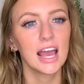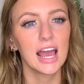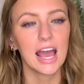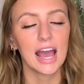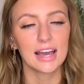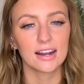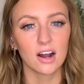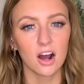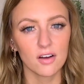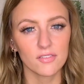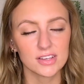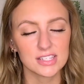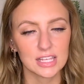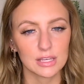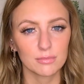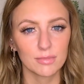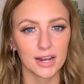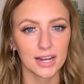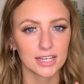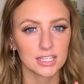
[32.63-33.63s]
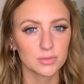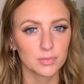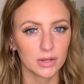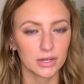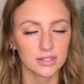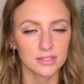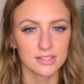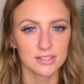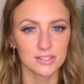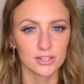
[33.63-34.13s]
and obviously my
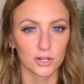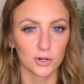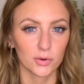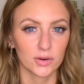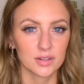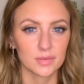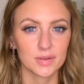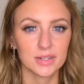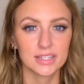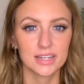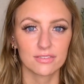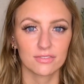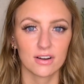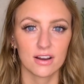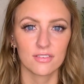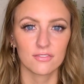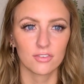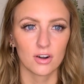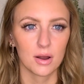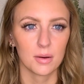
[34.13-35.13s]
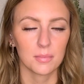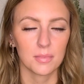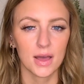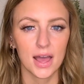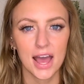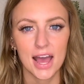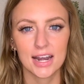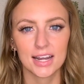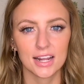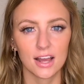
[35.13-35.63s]
experiences are going to be different from
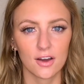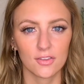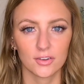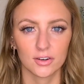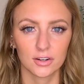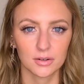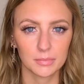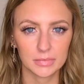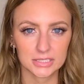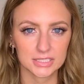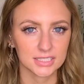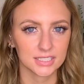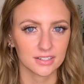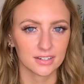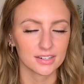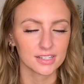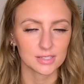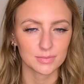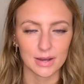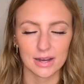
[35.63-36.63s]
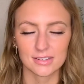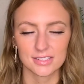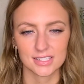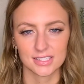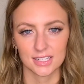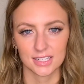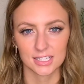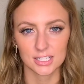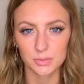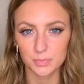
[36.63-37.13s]
any other military spouse's
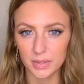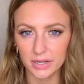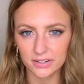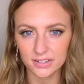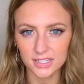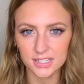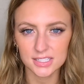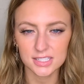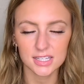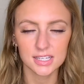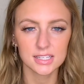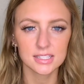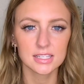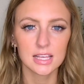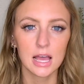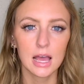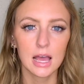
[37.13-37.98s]
experiences.